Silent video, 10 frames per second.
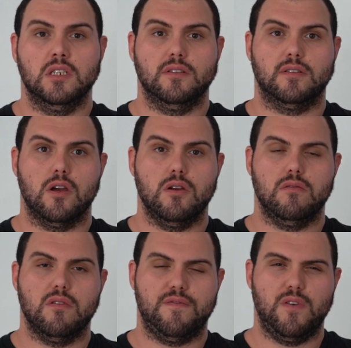So
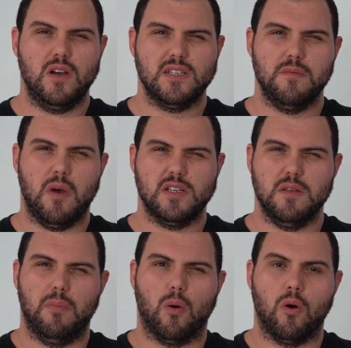the first and most
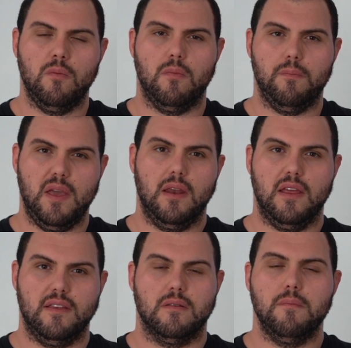important bit
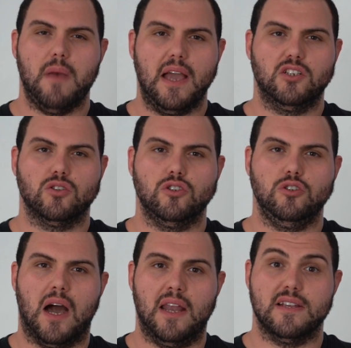is make sure
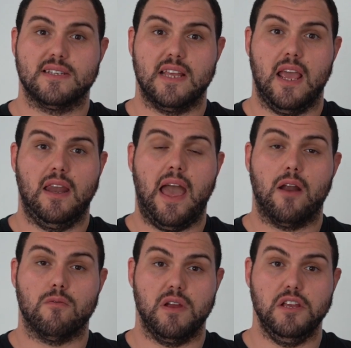you understand how
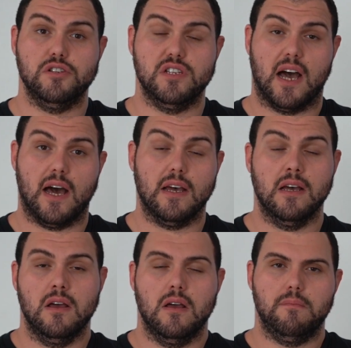to read your data.
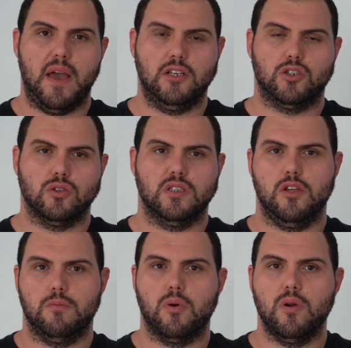Make sure that
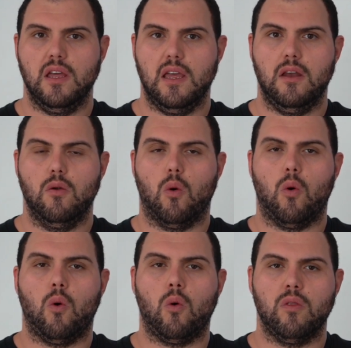you're putting in
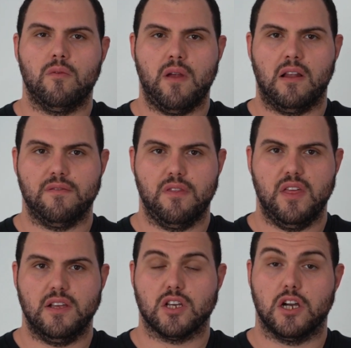all the relevant
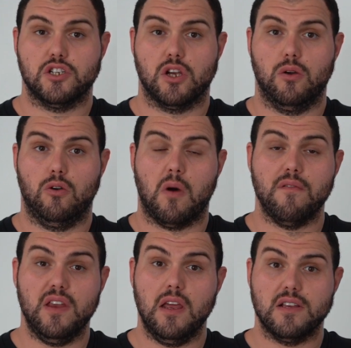things I show in all my
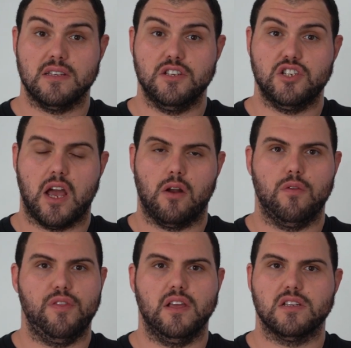videos in this channel,
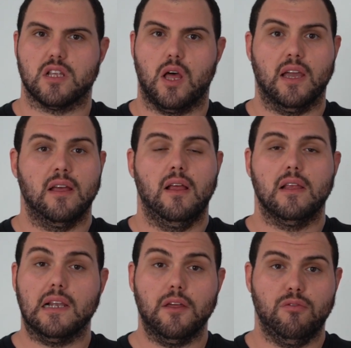things like
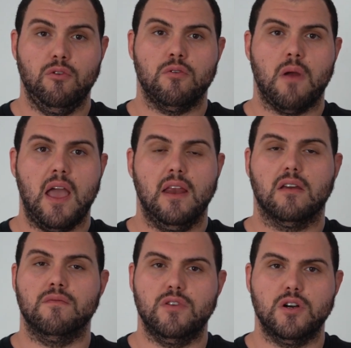click-through rate,
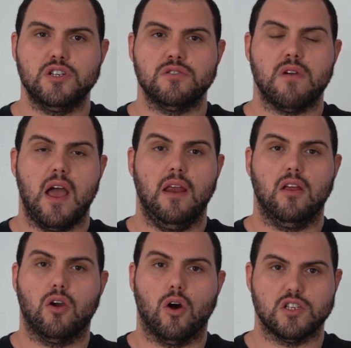conversion rate,
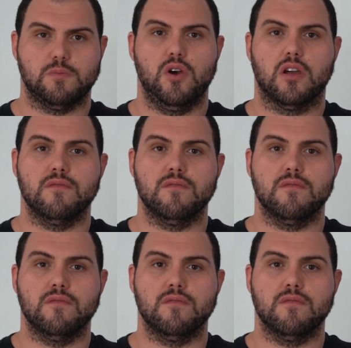cost per